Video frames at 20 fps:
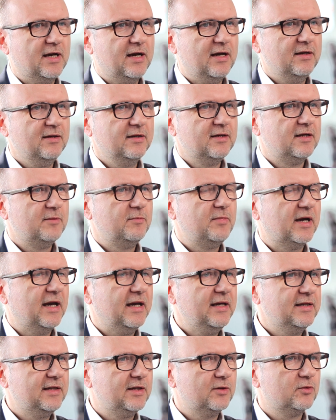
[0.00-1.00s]
on
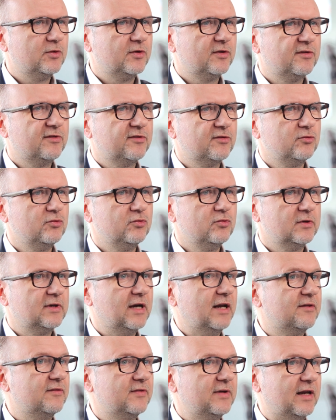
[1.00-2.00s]
authorizations in the portal
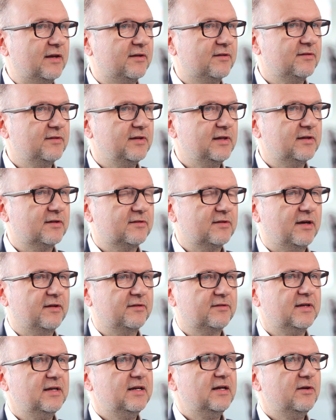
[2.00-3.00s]
to add or
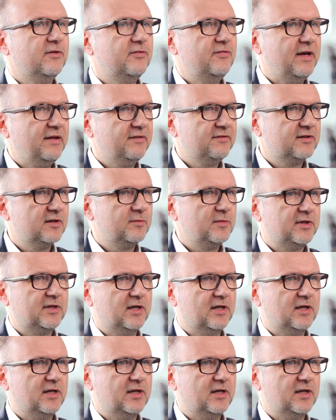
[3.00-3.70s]
revoke permissions.